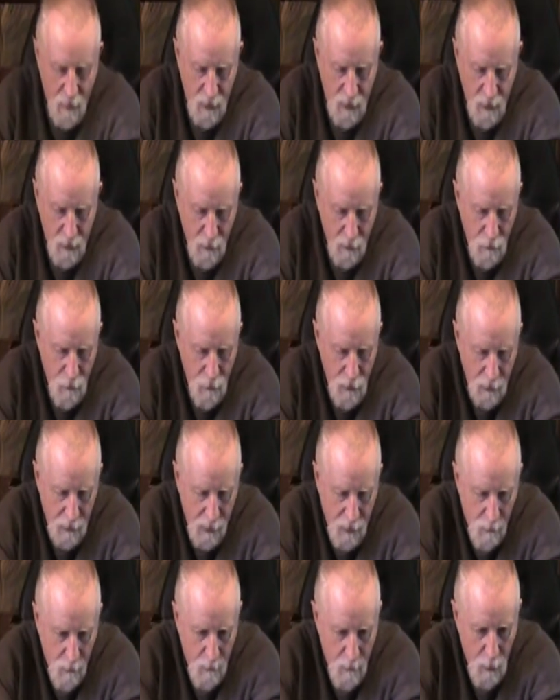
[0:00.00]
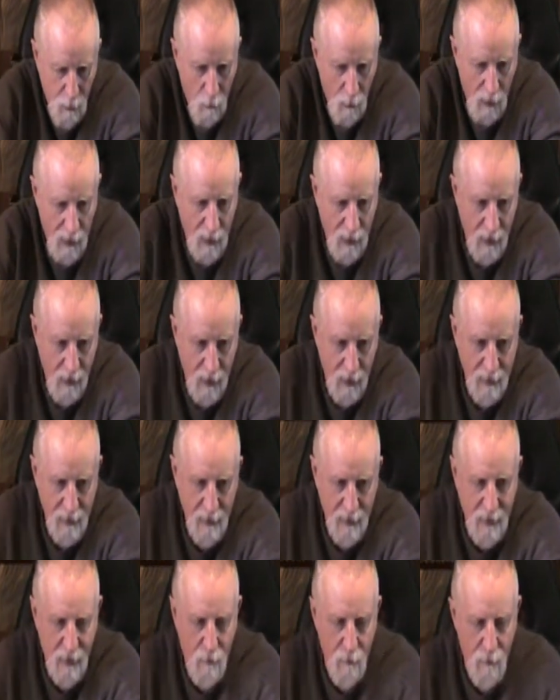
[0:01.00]
you'd lose a little bit of weight, and I
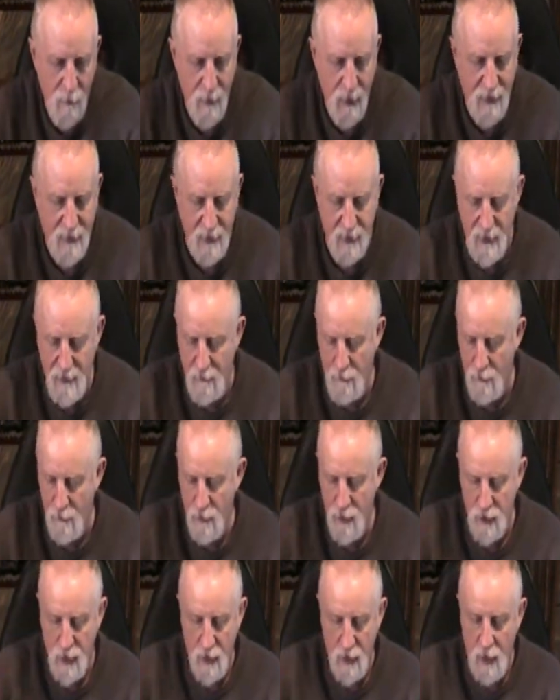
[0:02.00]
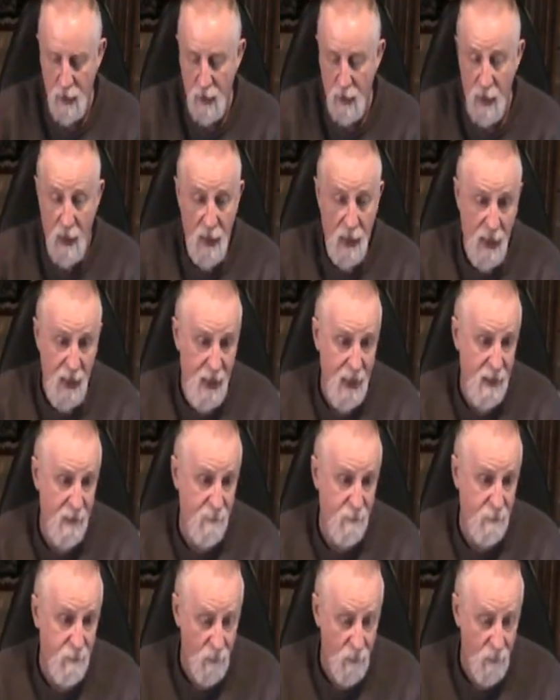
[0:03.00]
think that would make the difference. And